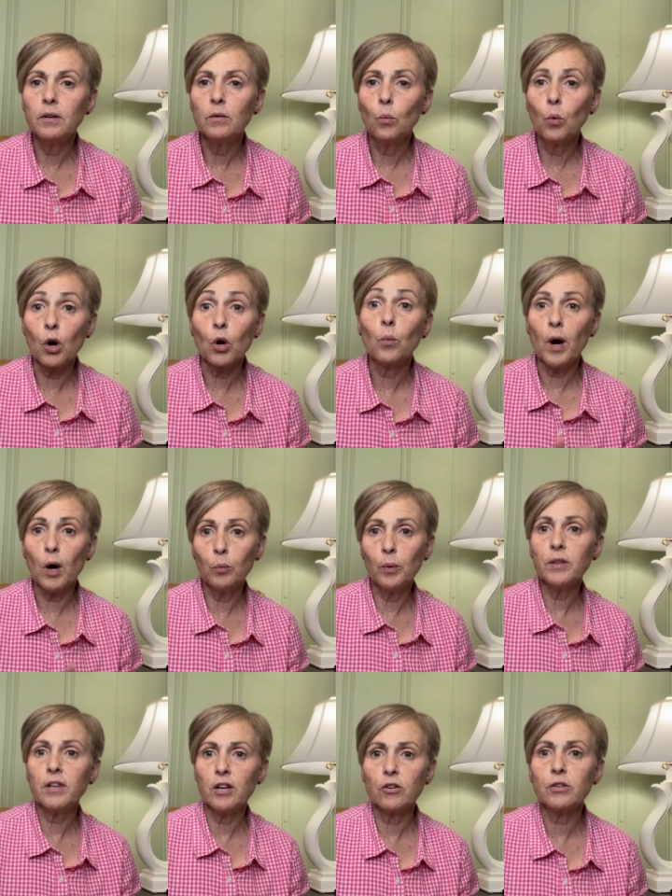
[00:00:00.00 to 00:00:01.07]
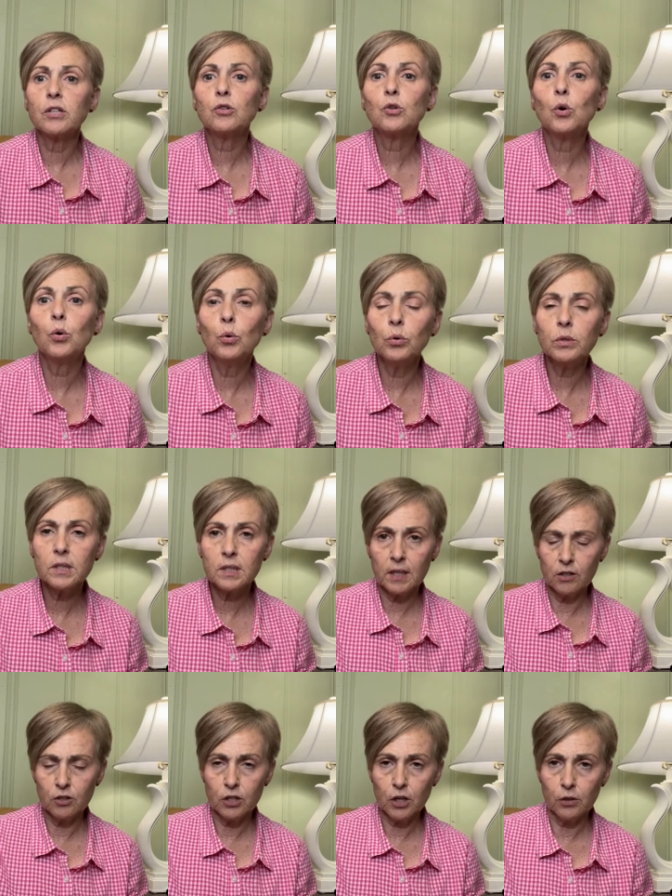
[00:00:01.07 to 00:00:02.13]
work well with their cool
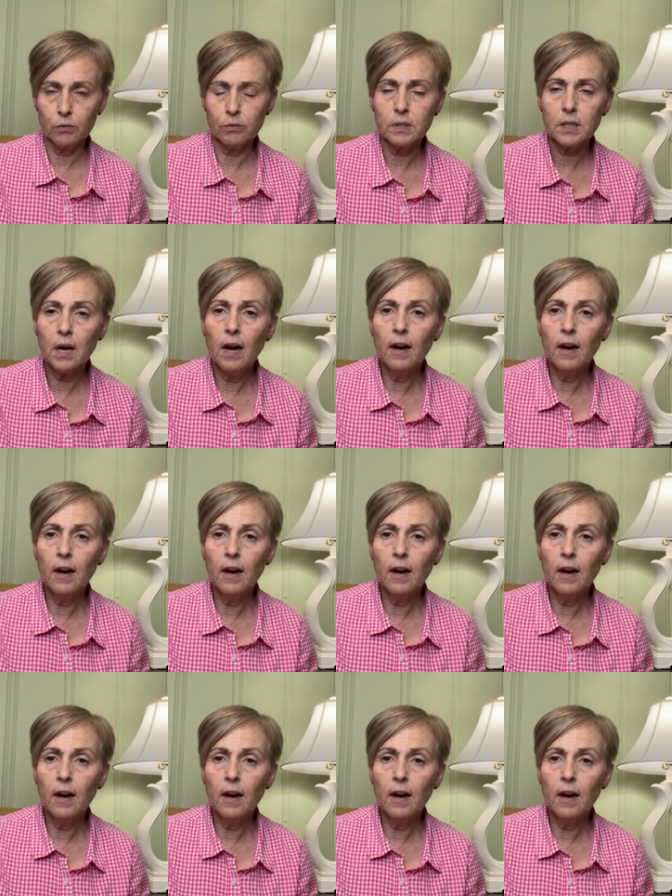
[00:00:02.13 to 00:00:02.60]
skin tones.